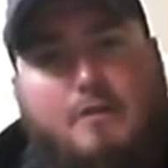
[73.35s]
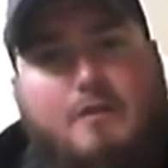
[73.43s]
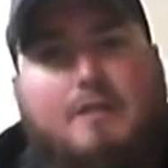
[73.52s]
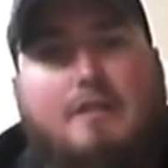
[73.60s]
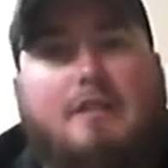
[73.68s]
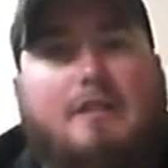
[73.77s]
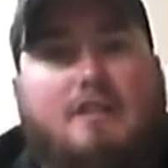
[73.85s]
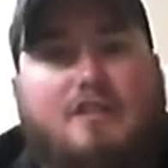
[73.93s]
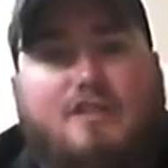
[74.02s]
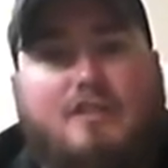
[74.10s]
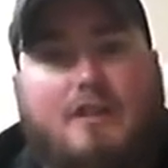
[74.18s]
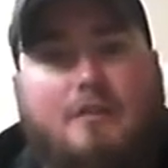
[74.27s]
just to
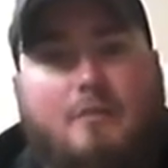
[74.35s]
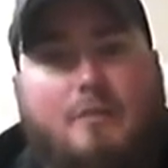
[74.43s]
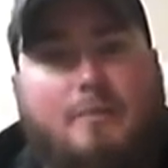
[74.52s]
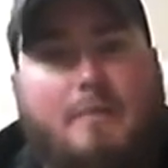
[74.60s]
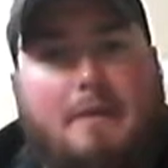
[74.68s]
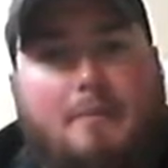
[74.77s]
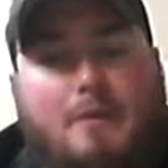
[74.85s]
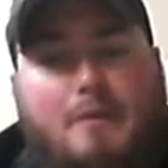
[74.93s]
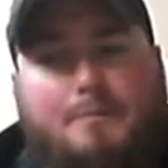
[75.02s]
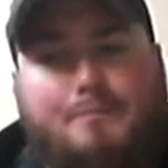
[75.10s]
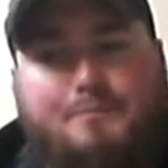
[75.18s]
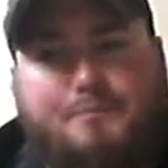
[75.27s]
share it with
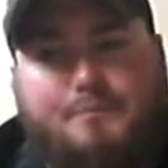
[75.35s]
people,